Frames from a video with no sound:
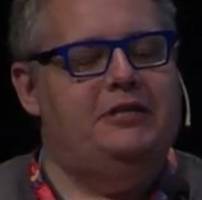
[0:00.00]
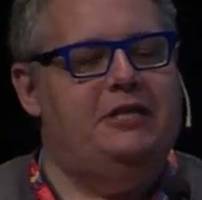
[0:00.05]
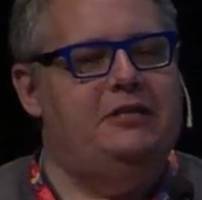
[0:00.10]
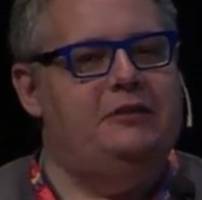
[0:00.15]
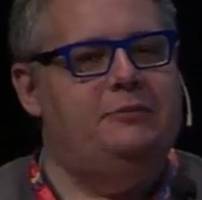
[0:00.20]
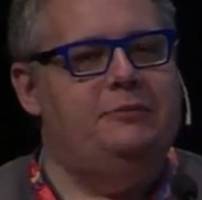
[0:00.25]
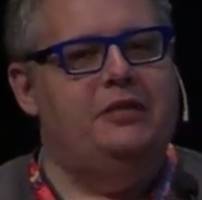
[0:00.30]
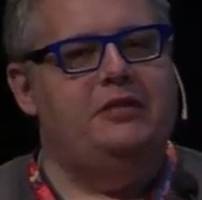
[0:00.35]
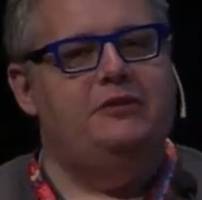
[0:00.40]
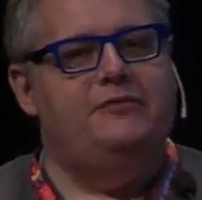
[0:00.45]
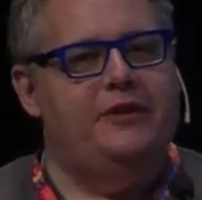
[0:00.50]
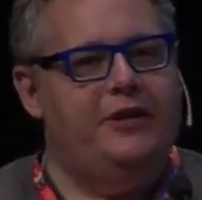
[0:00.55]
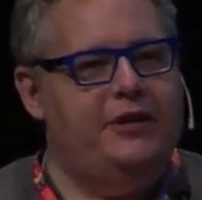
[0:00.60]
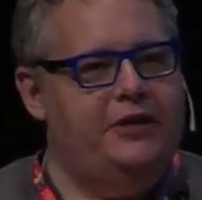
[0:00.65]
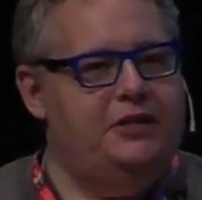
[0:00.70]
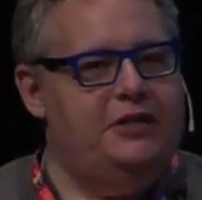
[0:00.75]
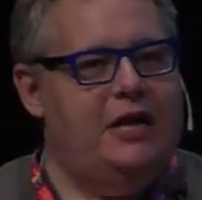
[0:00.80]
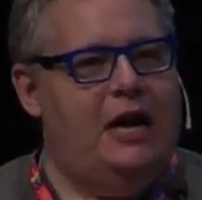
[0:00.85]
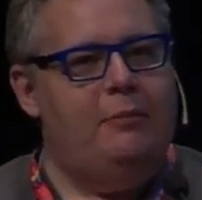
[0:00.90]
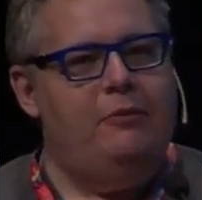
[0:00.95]
system does a very
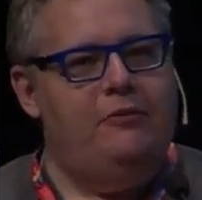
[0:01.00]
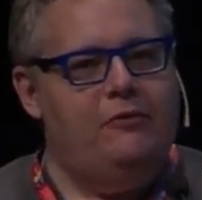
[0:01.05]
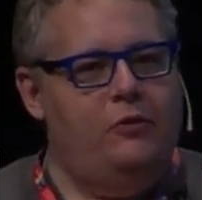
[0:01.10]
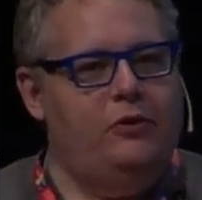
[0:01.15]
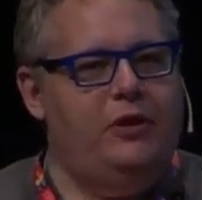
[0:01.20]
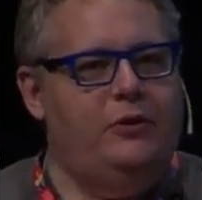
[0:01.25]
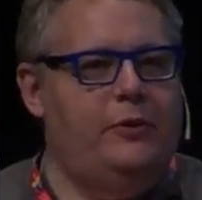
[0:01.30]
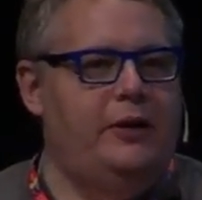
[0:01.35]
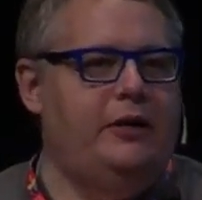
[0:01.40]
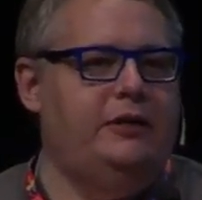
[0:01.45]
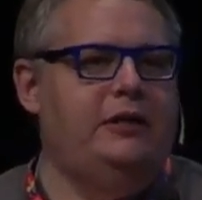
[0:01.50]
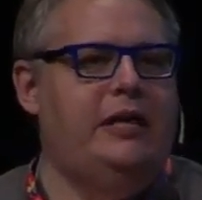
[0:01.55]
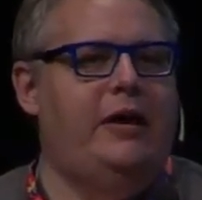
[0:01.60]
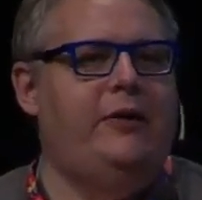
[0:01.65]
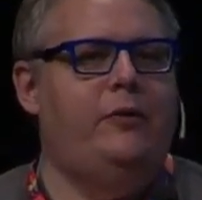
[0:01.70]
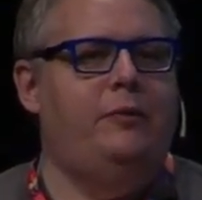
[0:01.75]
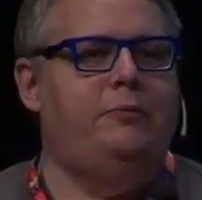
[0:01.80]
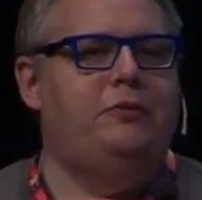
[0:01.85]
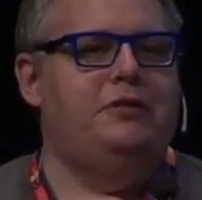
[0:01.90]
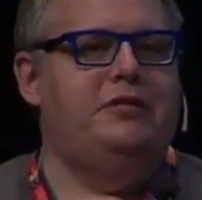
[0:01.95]
good job of only one,
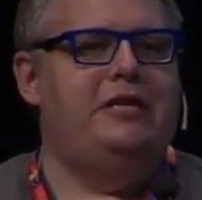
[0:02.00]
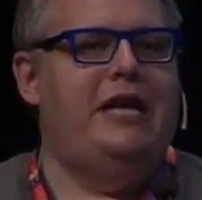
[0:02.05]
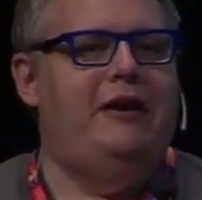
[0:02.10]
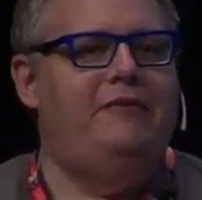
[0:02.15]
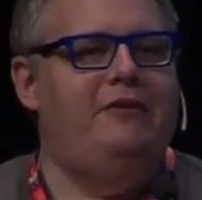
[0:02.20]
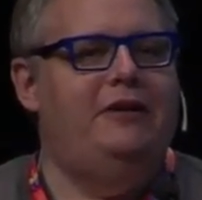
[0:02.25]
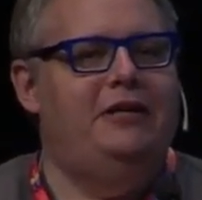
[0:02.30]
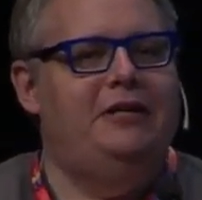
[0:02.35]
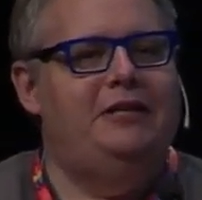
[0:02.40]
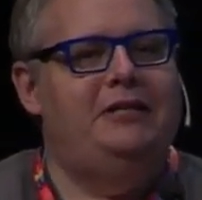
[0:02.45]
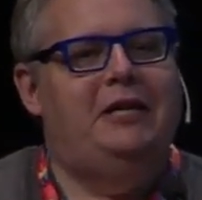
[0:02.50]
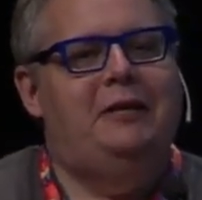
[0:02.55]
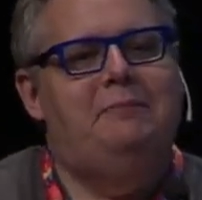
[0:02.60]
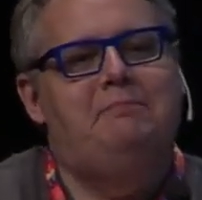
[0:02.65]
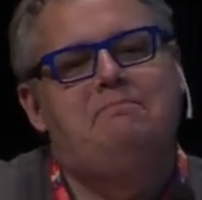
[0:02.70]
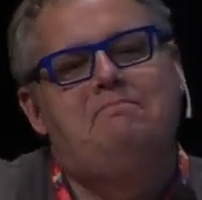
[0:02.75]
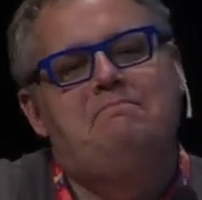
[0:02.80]
allowing one person to have it at a time.